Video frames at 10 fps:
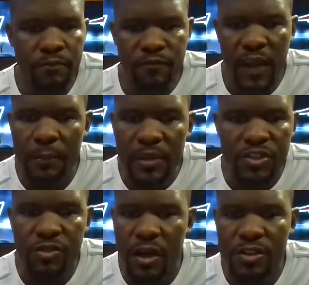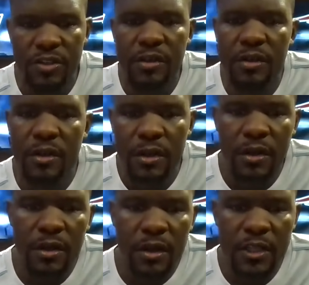family structure
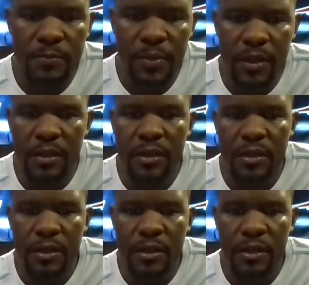has been